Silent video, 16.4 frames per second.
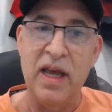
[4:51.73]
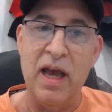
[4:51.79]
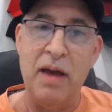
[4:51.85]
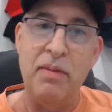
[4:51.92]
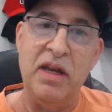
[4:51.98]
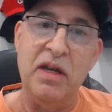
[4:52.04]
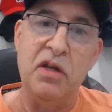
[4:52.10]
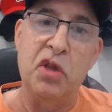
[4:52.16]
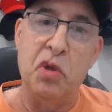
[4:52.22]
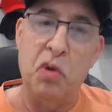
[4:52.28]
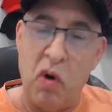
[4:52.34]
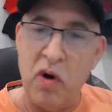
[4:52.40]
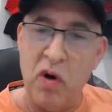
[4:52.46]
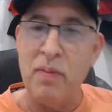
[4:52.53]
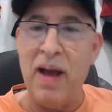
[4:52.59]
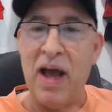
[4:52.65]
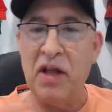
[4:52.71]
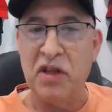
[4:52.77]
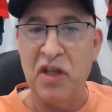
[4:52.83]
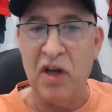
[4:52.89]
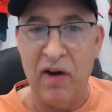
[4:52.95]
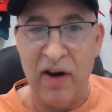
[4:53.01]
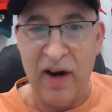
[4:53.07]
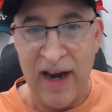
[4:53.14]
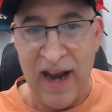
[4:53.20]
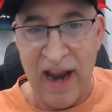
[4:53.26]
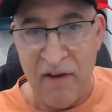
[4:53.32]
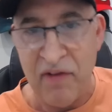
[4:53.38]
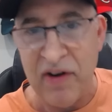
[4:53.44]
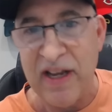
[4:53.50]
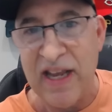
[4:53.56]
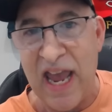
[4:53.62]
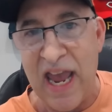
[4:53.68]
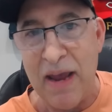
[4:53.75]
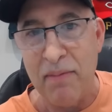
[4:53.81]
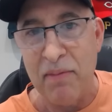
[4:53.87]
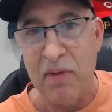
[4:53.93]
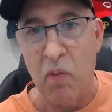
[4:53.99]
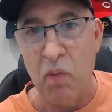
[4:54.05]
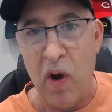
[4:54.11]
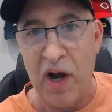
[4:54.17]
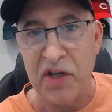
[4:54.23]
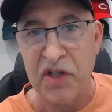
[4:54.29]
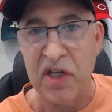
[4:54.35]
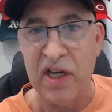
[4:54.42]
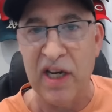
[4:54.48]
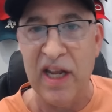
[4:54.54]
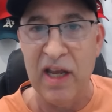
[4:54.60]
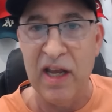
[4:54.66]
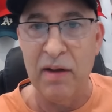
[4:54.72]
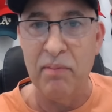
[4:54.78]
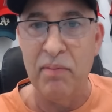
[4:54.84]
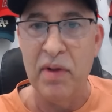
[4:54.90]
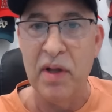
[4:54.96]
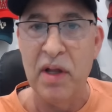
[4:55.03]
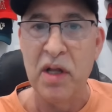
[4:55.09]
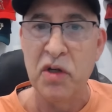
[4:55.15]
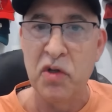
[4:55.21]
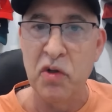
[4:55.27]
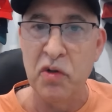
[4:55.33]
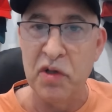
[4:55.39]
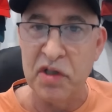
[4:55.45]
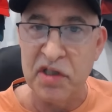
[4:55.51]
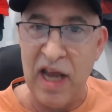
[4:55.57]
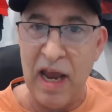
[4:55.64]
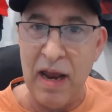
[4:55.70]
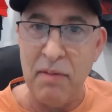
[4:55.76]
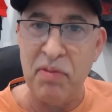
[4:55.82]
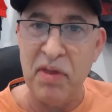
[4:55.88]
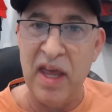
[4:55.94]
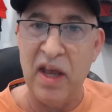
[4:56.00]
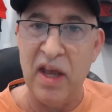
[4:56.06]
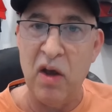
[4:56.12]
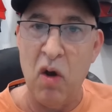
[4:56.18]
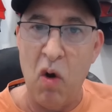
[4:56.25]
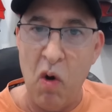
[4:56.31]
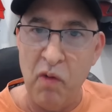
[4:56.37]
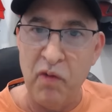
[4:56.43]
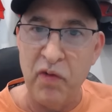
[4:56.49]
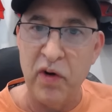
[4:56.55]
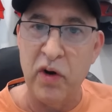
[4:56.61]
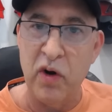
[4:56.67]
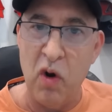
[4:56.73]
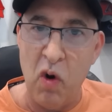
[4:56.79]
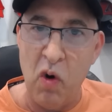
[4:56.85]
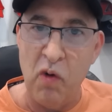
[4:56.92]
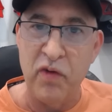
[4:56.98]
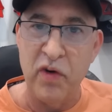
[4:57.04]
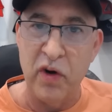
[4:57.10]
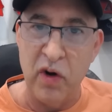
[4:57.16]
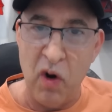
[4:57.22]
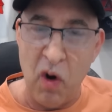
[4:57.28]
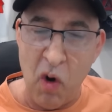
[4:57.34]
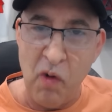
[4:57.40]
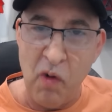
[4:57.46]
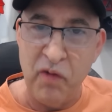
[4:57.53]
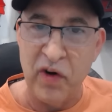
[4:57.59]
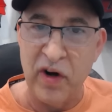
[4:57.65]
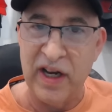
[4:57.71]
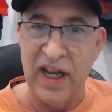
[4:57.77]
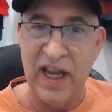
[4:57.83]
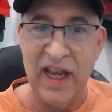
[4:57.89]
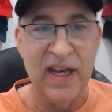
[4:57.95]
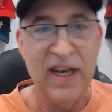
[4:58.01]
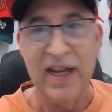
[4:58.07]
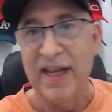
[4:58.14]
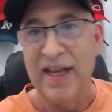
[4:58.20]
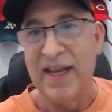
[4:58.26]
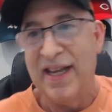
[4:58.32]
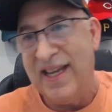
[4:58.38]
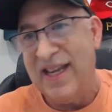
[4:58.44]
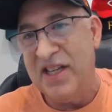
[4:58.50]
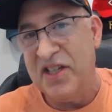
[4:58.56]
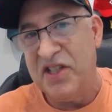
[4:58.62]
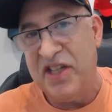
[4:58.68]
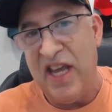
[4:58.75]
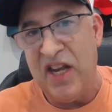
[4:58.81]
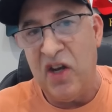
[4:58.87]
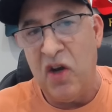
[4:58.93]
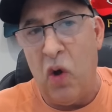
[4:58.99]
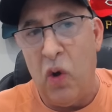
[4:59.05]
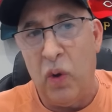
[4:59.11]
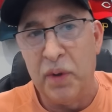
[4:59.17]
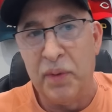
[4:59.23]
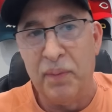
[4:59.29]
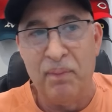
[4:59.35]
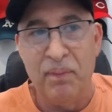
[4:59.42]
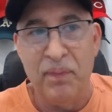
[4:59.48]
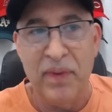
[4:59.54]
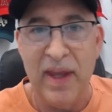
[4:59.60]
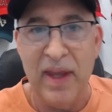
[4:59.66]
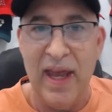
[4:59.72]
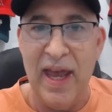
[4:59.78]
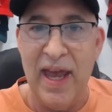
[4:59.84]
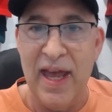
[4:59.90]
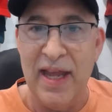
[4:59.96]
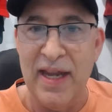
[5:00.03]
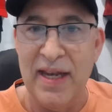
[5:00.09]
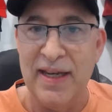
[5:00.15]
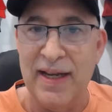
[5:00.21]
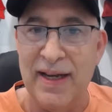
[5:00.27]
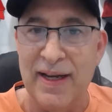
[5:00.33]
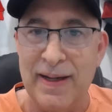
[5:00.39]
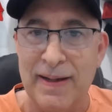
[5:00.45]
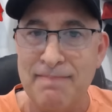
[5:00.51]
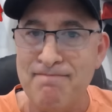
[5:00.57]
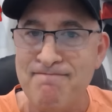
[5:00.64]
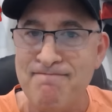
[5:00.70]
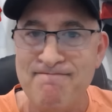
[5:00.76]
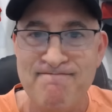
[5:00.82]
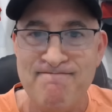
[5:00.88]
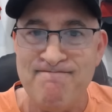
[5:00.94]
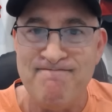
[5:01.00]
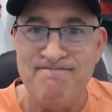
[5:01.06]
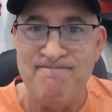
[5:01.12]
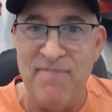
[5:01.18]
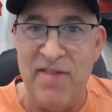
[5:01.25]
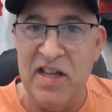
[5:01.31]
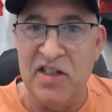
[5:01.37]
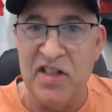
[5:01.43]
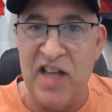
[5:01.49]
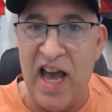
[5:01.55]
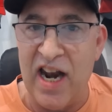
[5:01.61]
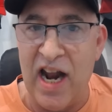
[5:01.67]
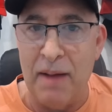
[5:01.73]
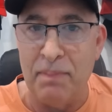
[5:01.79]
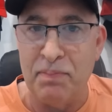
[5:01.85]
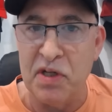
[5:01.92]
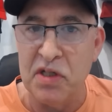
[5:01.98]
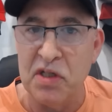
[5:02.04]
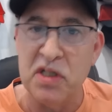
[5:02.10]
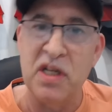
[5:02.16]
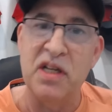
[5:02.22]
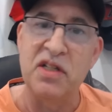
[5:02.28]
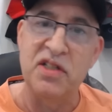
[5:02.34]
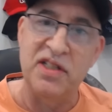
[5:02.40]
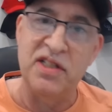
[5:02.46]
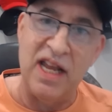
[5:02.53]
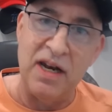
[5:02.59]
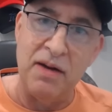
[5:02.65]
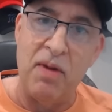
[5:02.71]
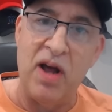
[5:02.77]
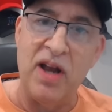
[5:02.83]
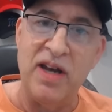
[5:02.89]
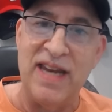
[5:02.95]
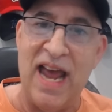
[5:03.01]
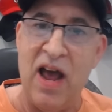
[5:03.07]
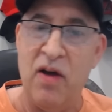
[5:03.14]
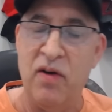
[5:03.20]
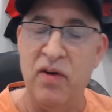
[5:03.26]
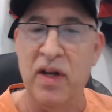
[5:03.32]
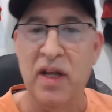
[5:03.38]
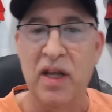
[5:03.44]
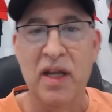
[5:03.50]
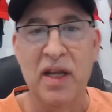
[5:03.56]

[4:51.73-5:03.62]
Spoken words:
I mean, throwing him out there every game and watching him do the same thing over and over and over again is getting old. And he's got options. Send him on down.